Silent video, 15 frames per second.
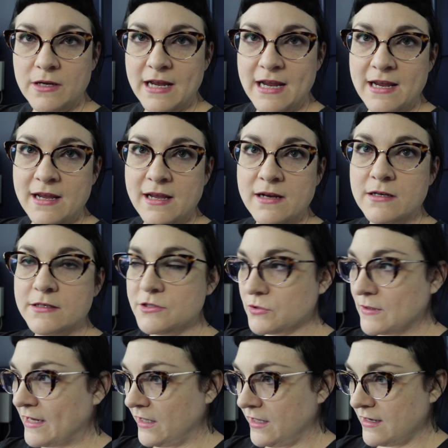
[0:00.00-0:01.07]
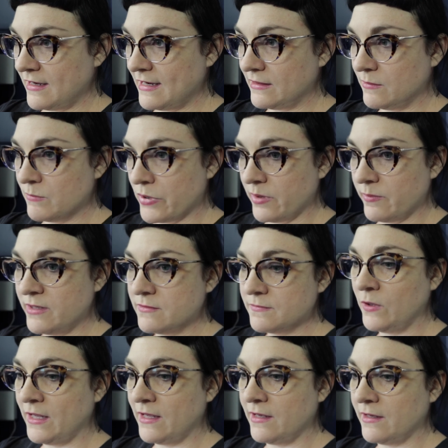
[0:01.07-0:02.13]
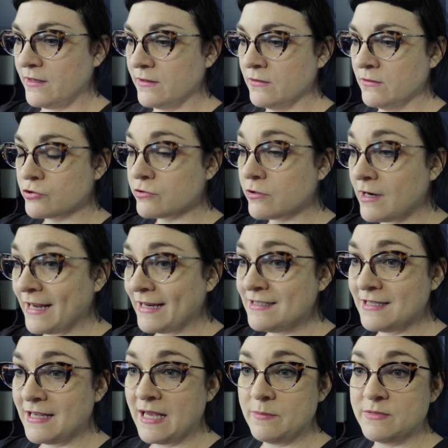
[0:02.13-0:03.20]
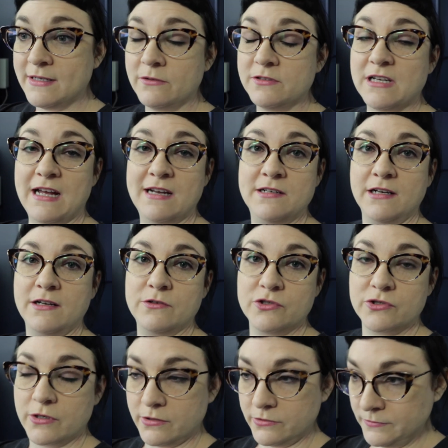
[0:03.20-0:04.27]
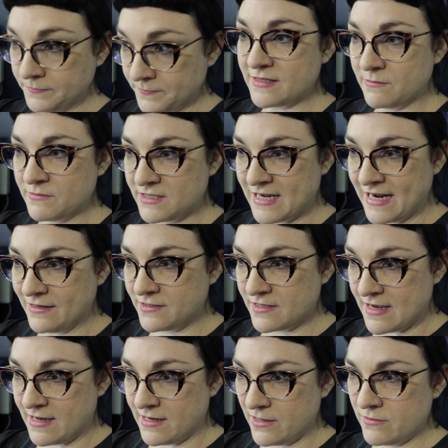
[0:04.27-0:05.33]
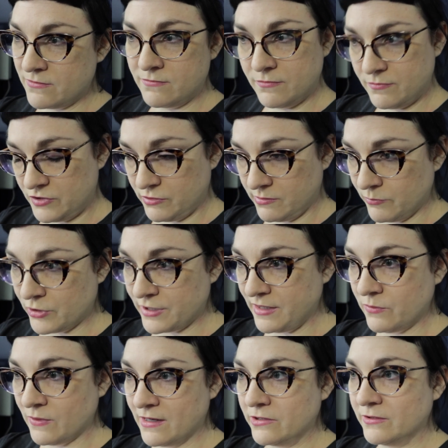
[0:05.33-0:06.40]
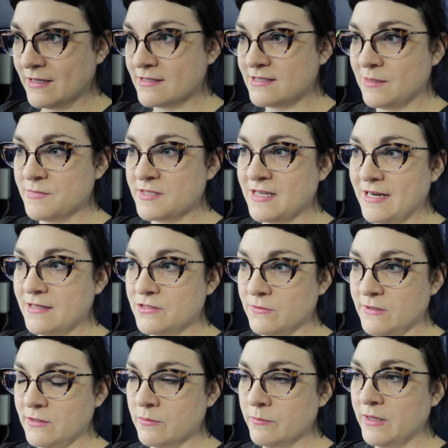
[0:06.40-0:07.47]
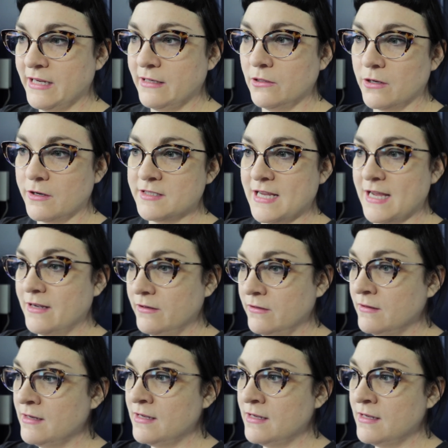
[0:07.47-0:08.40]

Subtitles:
in Australia at the moment, we're trying to keep Delta under control. Some states are doing pretty well, and some states are in complete lockdown